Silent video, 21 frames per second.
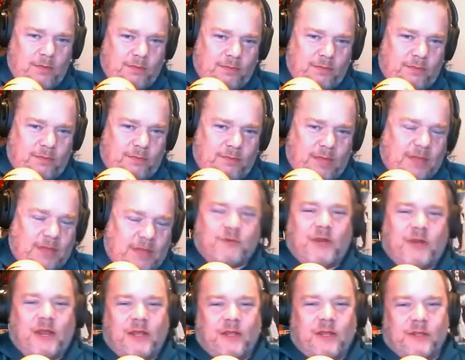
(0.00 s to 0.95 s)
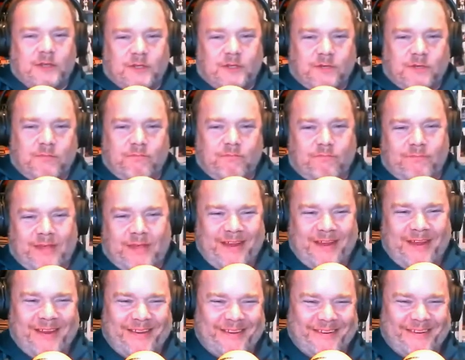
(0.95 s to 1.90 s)
That's ridiculous.
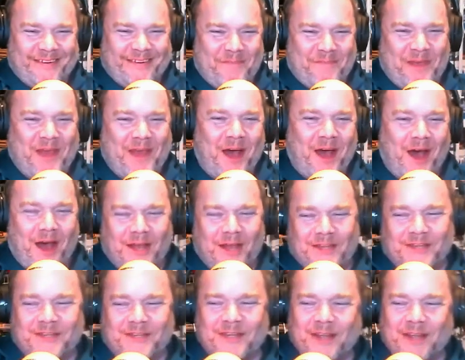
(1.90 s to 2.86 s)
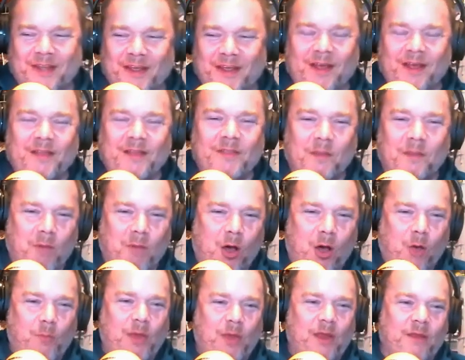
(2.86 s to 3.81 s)
Because the
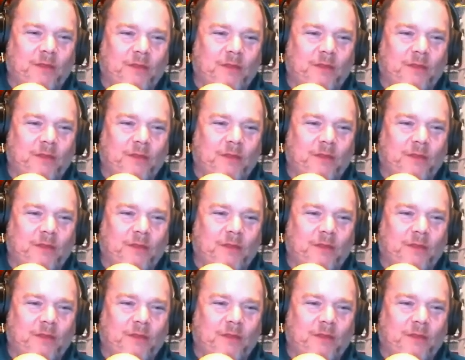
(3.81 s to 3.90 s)
moment